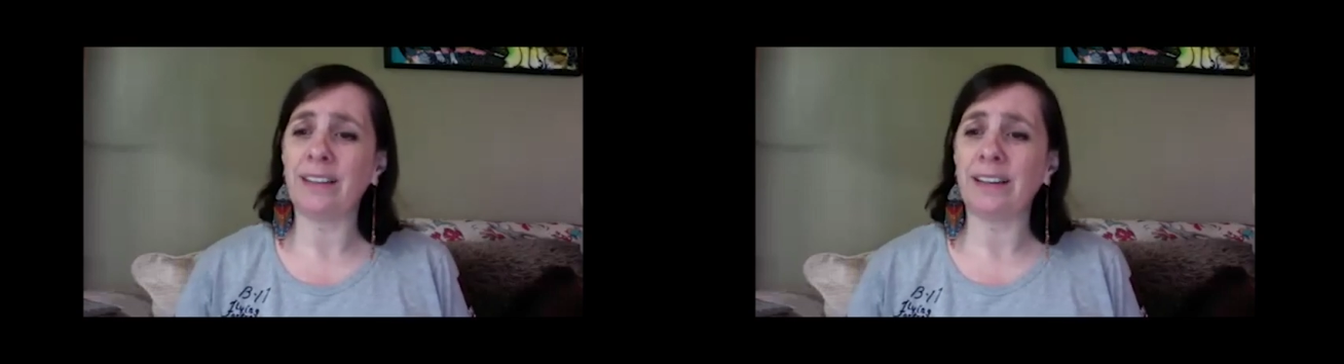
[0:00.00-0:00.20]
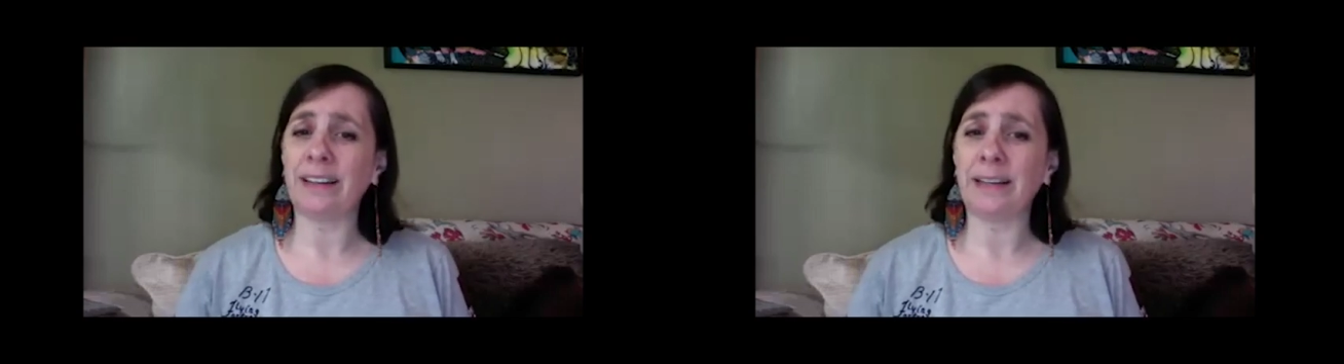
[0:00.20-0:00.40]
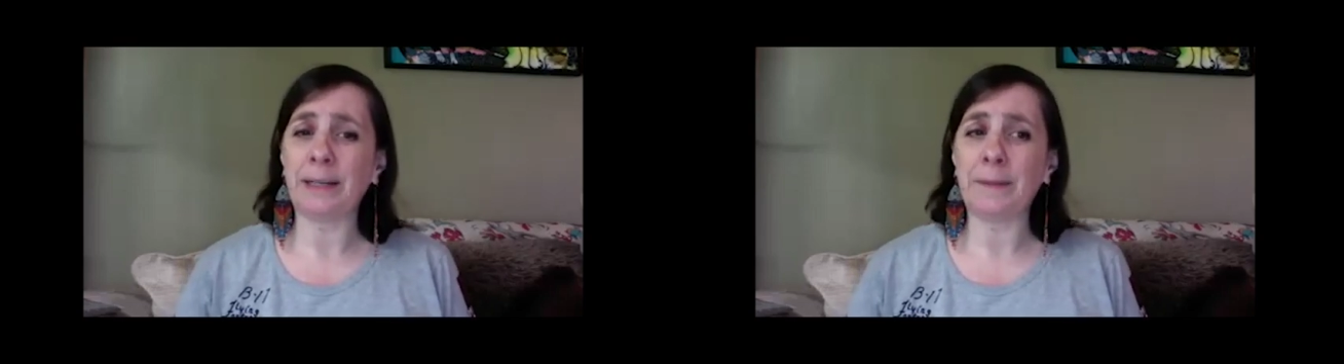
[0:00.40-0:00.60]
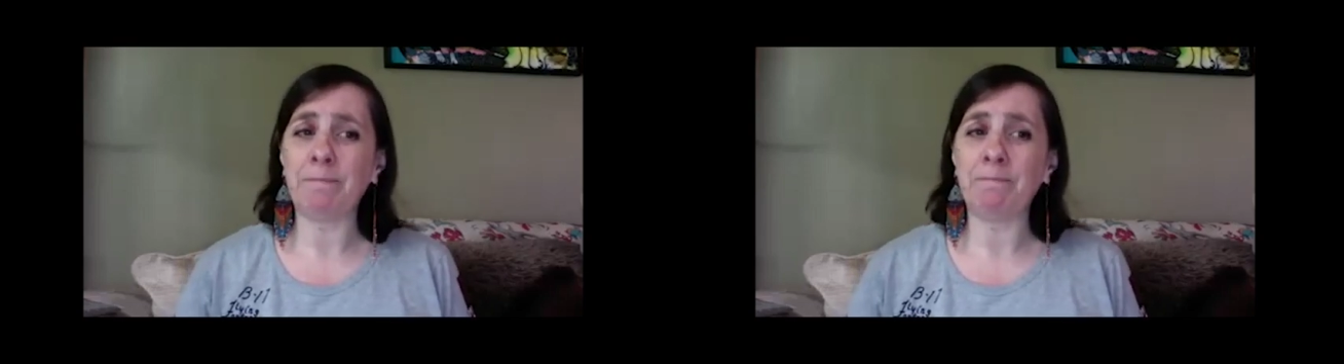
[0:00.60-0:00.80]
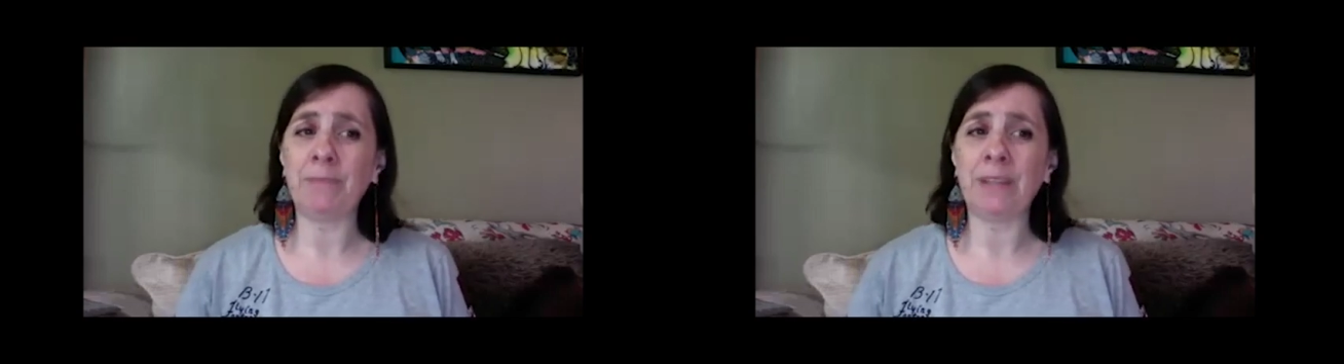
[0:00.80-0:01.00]

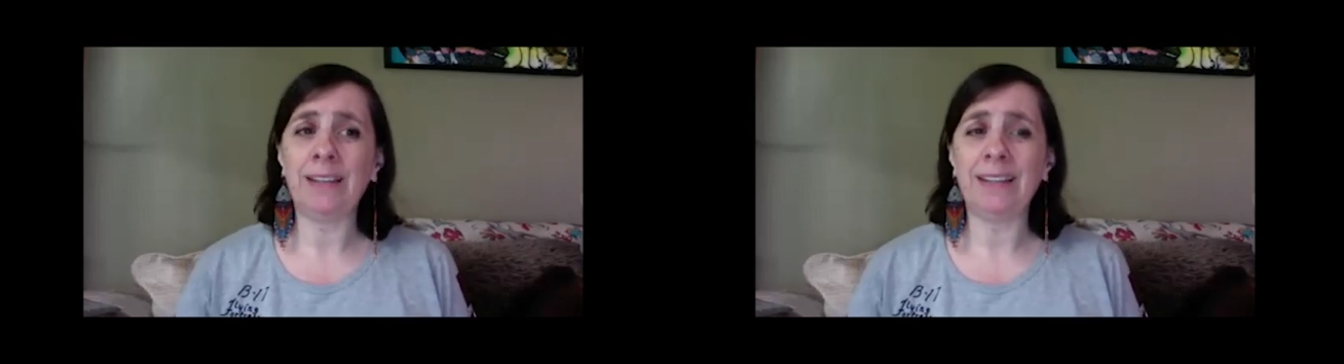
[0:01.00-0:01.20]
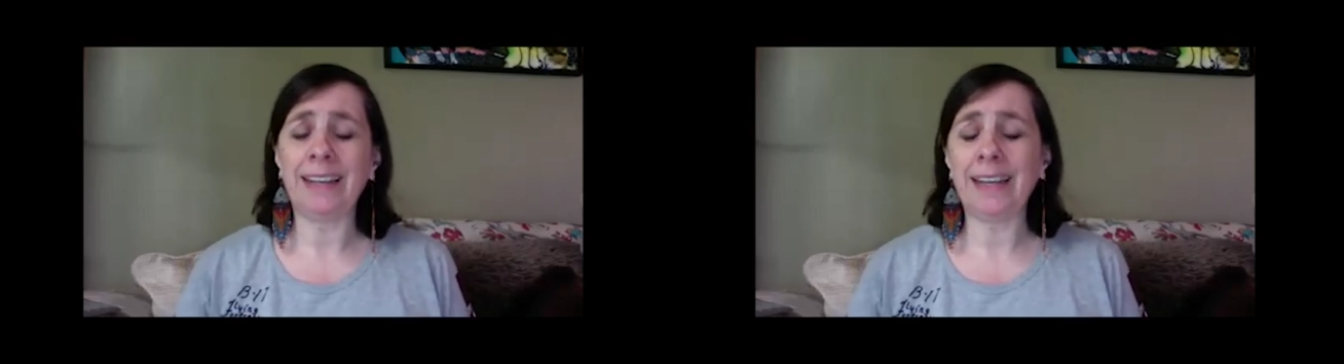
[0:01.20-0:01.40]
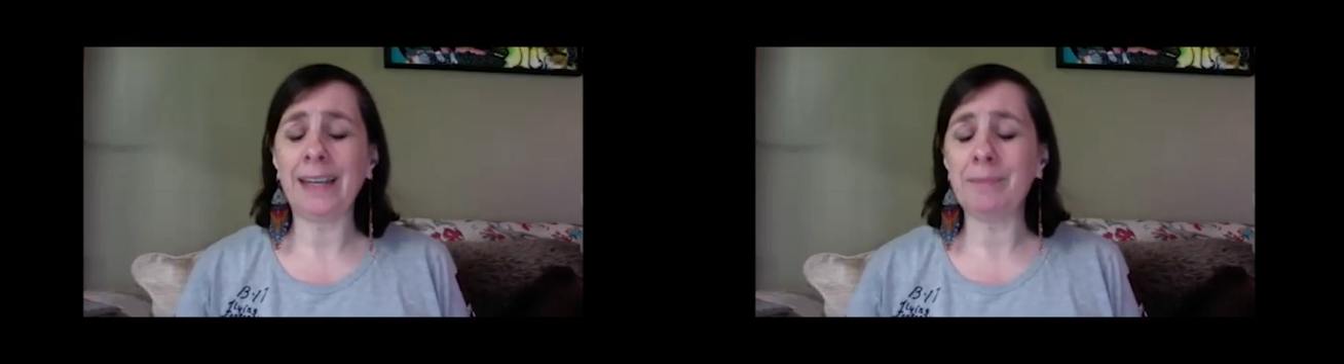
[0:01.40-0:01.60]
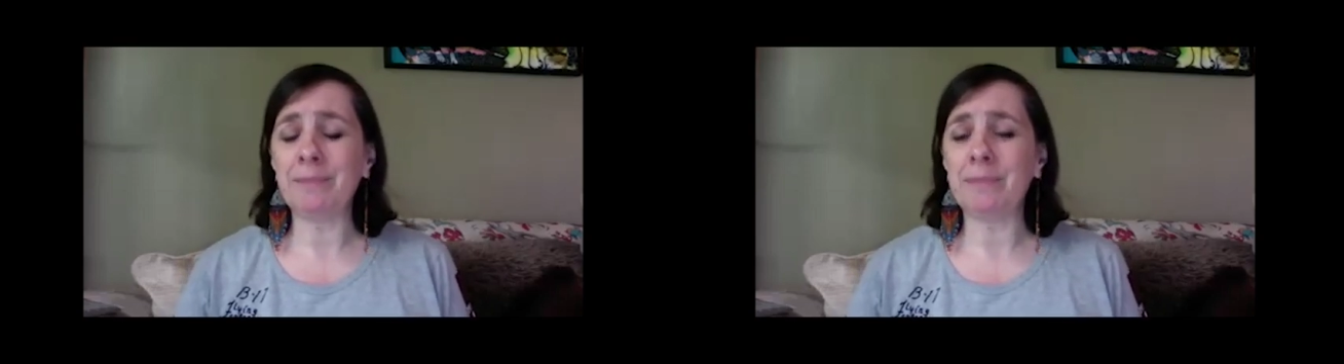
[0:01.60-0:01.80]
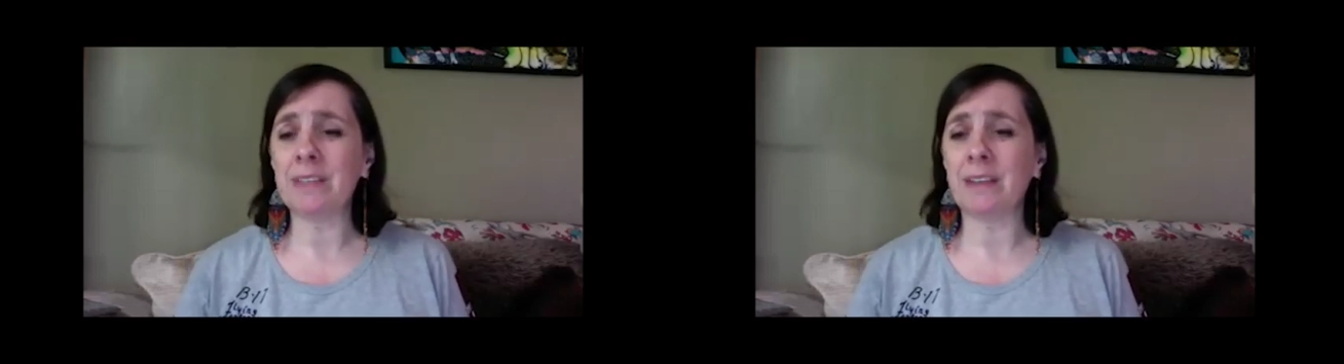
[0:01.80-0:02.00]
um,
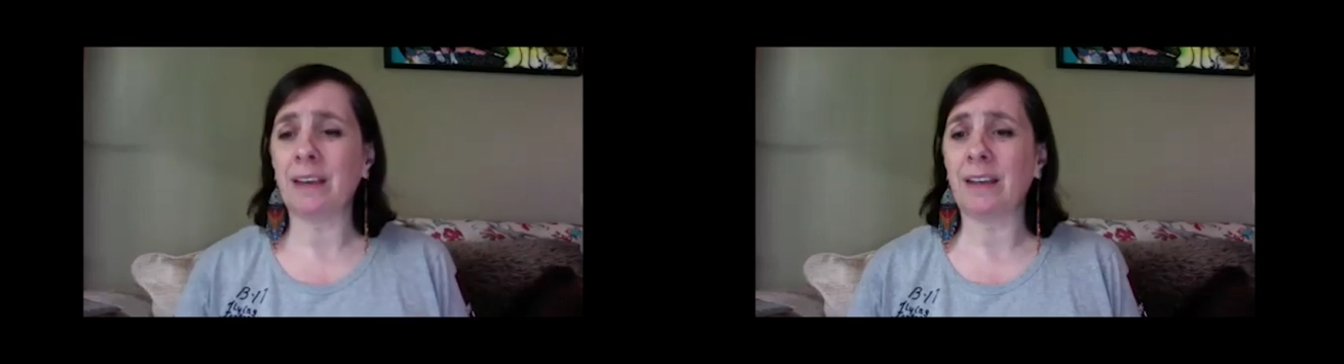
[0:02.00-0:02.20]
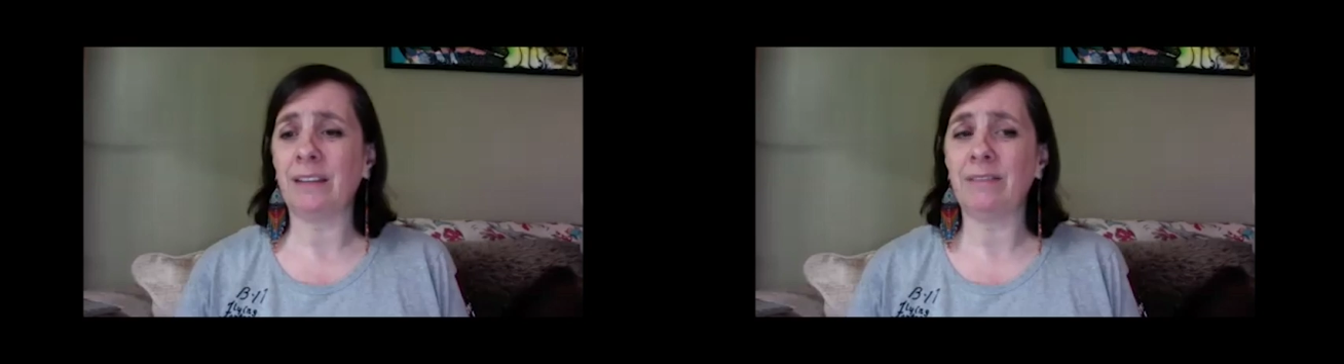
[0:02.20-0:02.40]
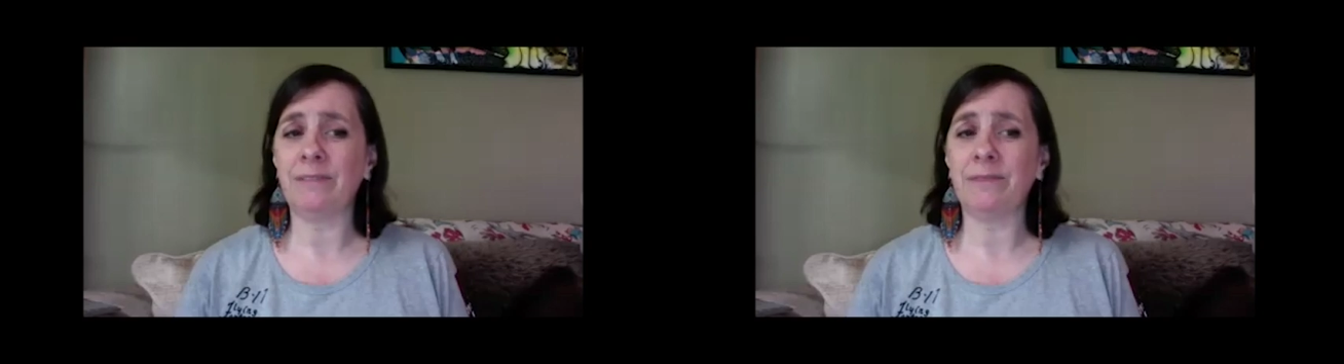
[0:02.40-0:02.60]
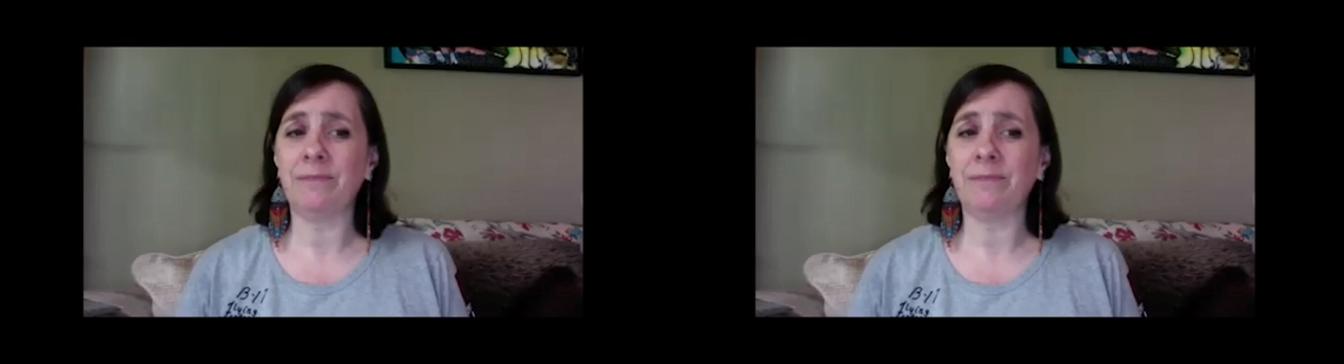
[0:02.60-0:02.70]
names and